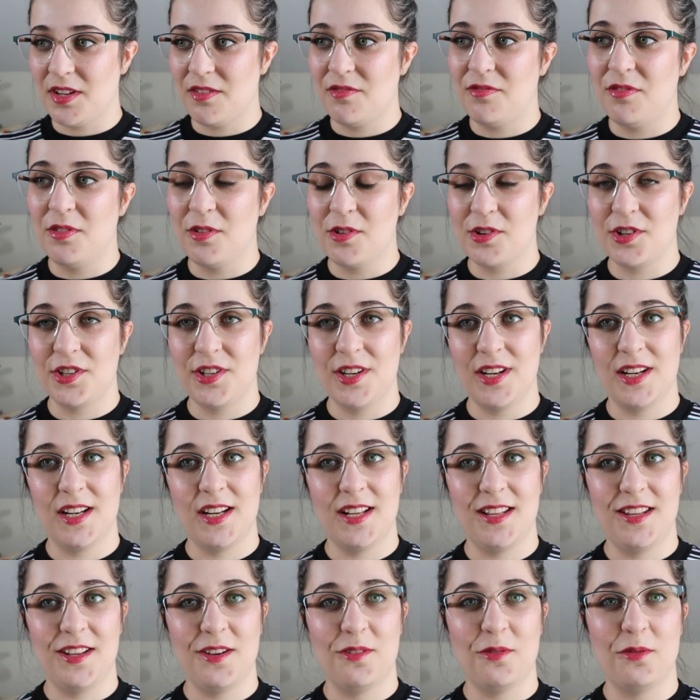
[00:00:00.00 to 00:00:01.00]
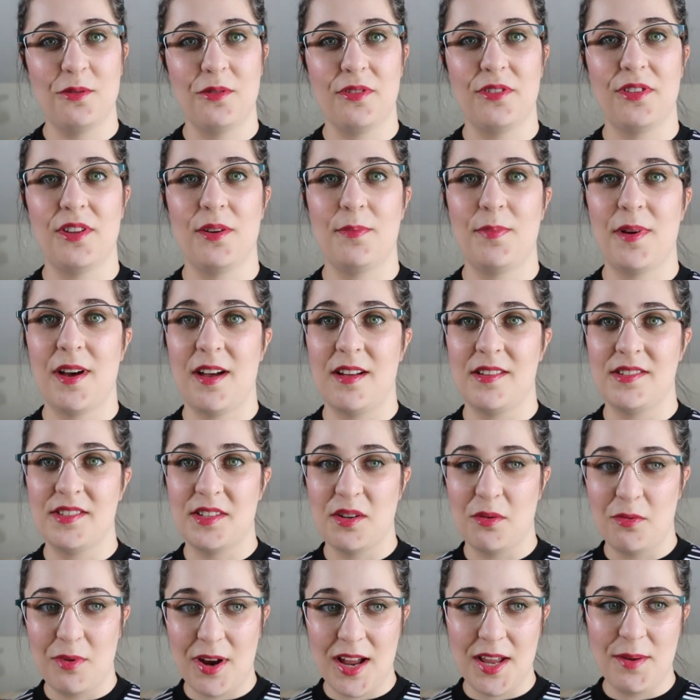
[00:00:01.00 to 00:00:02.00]
Unfortunately, the author
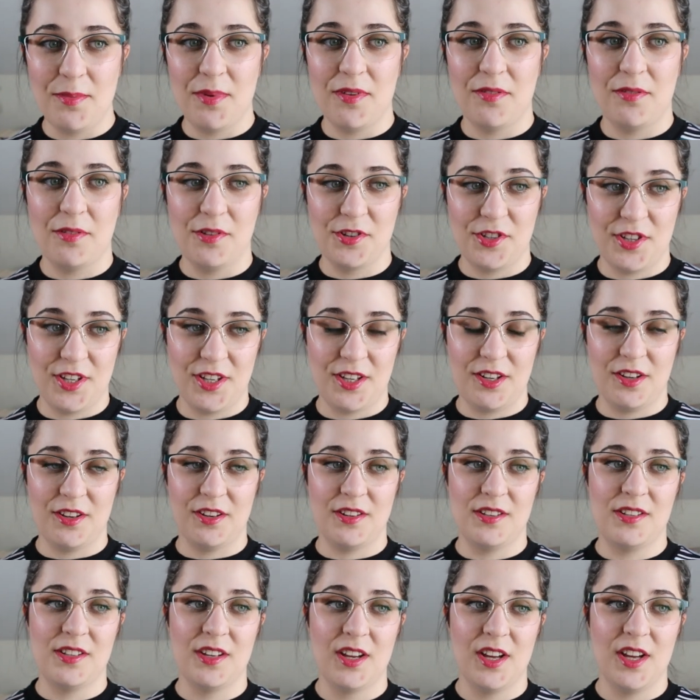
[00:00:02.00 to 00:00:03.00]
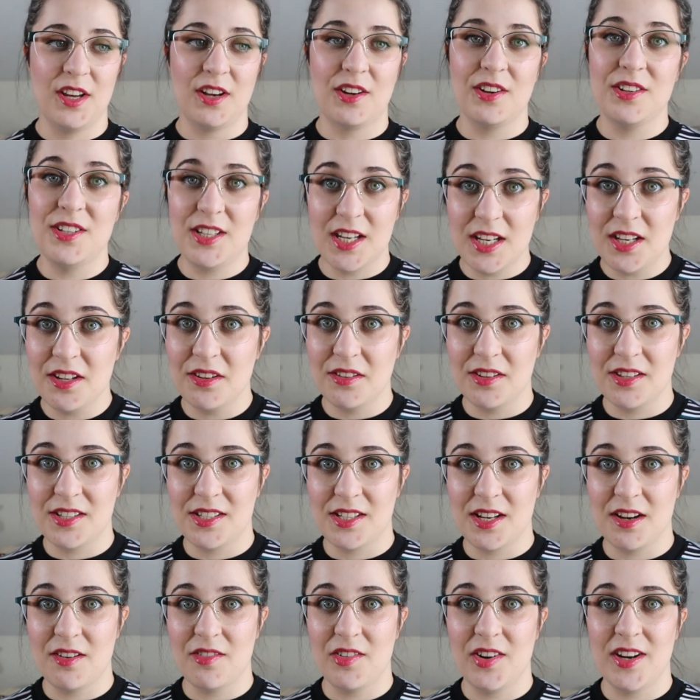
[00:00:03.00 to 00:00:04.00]
passed away before she could continue the
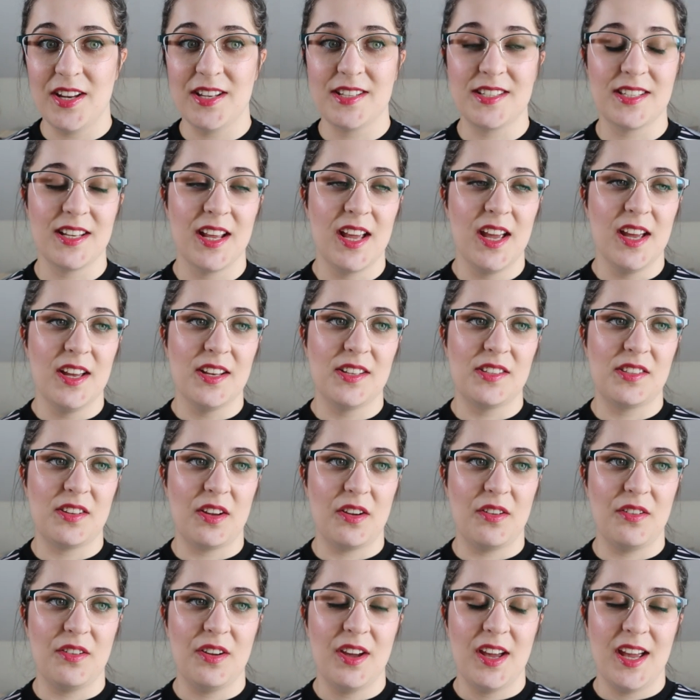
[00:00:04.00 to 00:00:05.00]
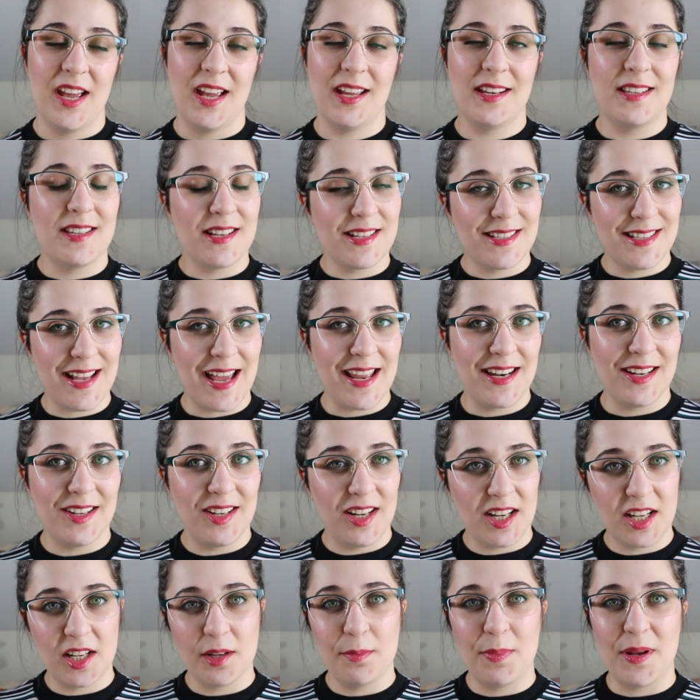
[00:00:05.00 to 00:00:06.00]
series, so it does end a
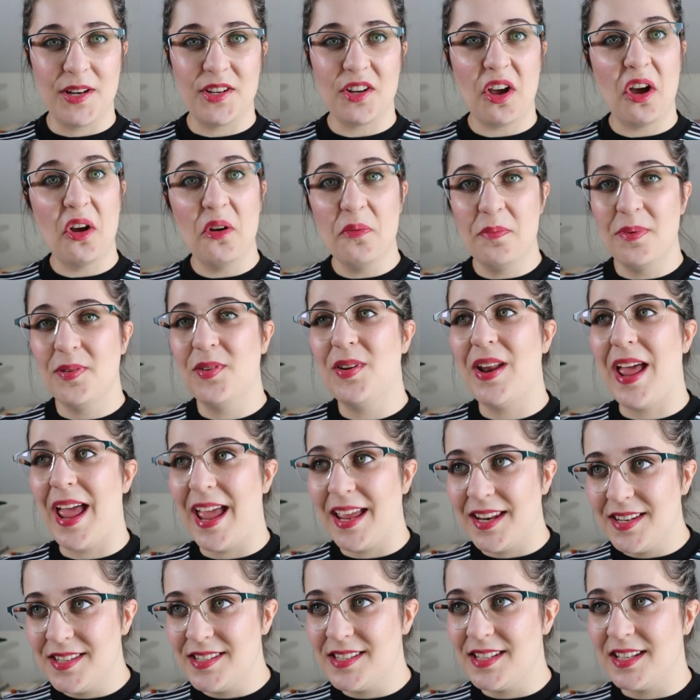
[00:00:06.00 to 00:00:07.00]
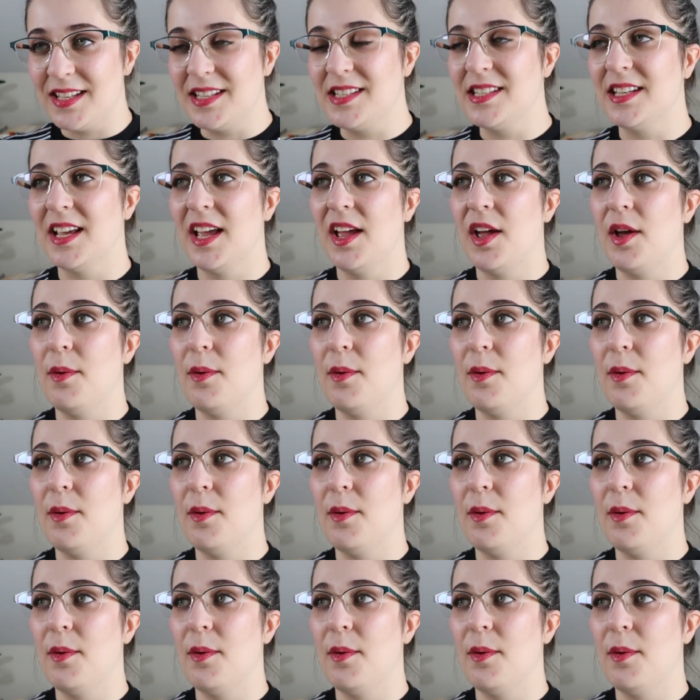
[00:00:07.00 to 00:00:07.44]
little bit open-ended,